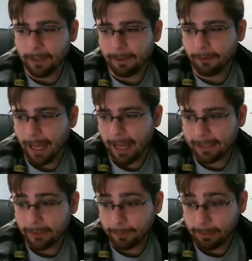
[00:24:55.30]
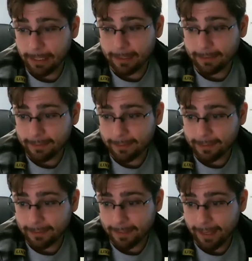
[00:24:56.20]
never had good products; they
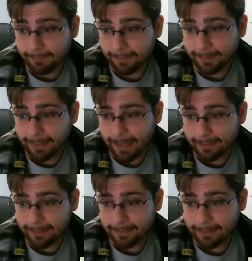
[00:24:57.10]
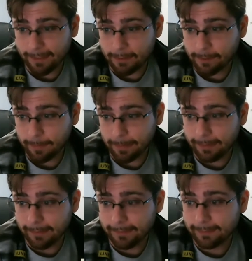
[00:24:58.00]
just had fantastic salesmen.
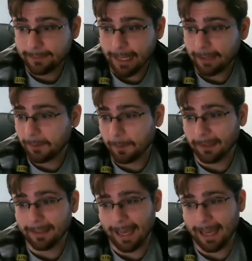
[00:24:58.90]
I don't know about that's